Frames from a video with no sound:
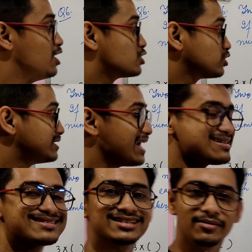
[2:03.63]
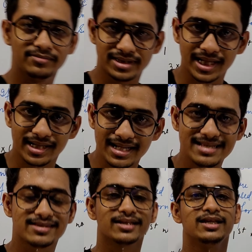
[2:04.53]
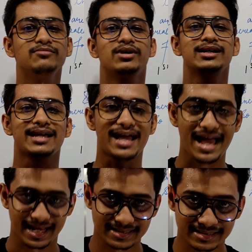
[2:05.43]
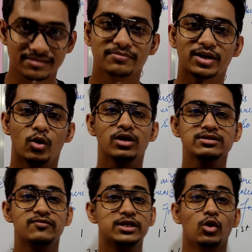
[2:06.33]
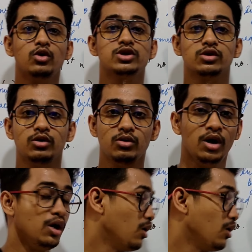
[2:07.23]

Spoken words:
So that something is nothing but x, because we don't know